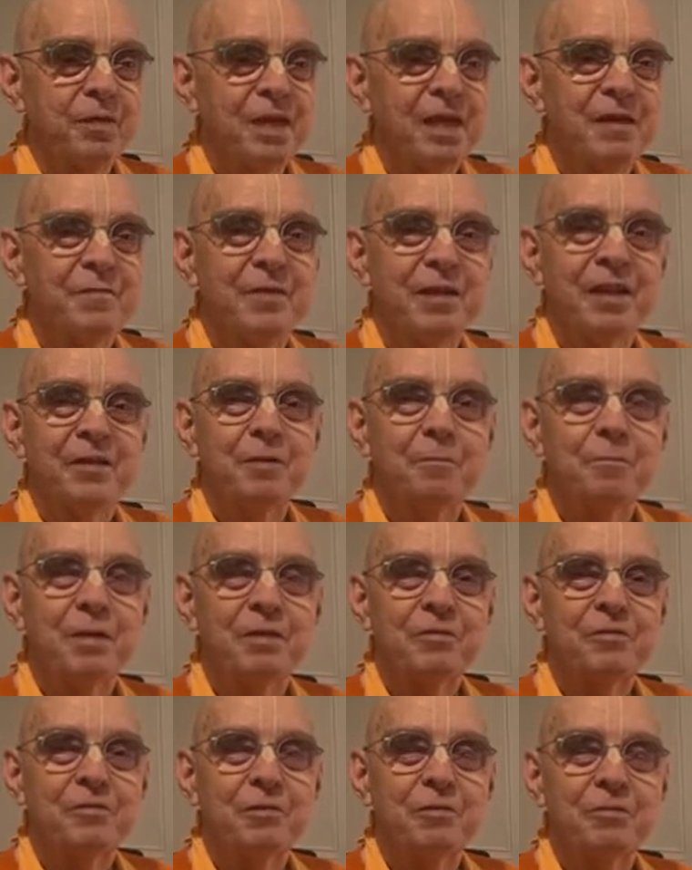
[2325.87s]
Even in the
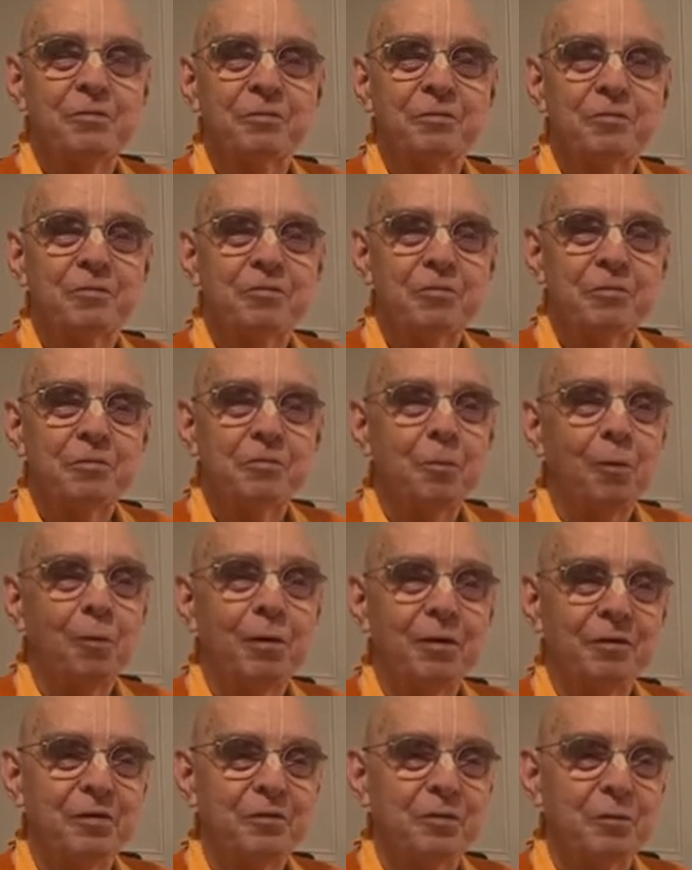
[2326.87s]
midst of
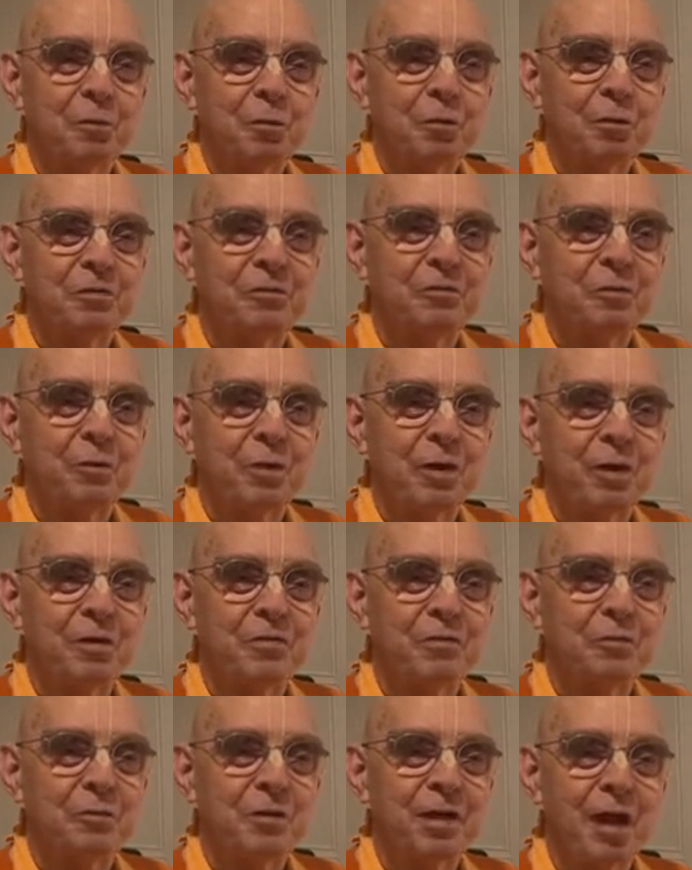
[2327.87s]
turmoil that the world's
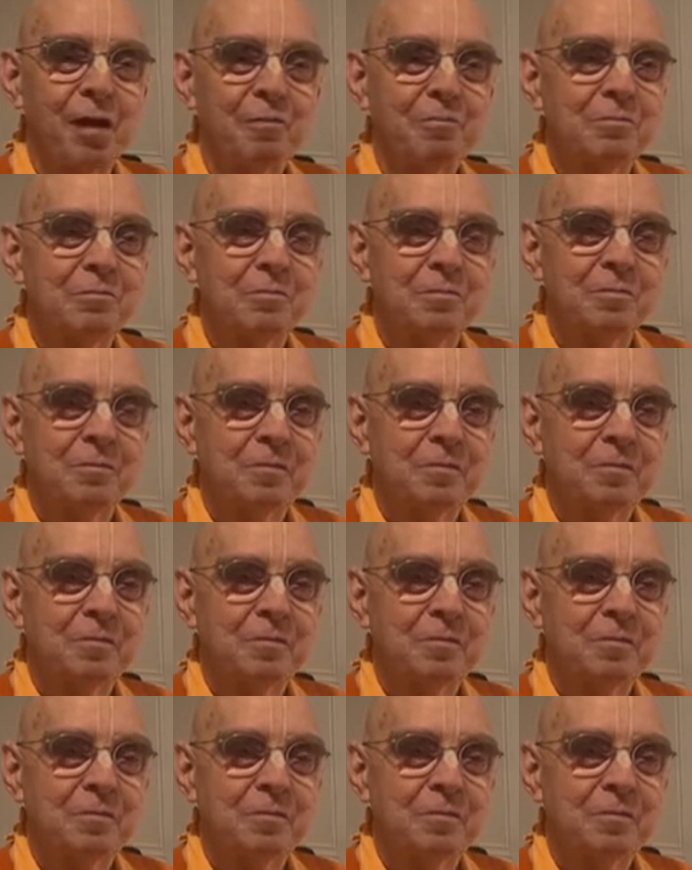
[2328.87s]
going through now,